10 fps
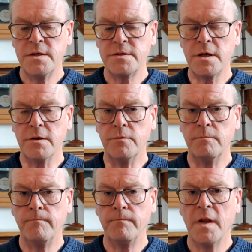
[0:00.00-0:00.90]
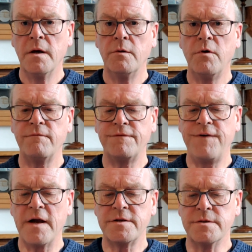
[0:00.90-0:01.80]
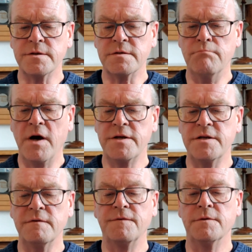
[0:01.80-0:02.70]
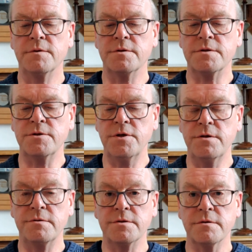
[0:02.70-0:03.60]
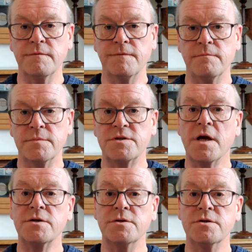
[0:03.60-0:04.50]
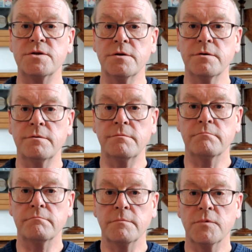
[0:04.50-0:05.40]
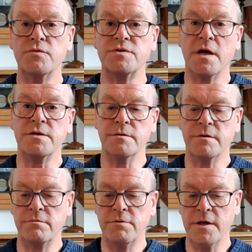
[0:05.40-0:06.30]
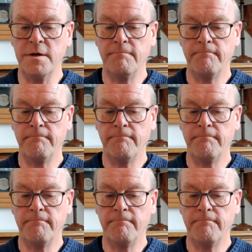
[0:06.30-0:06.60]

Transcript: So, what factors might influence use of Section 2 or Section 3?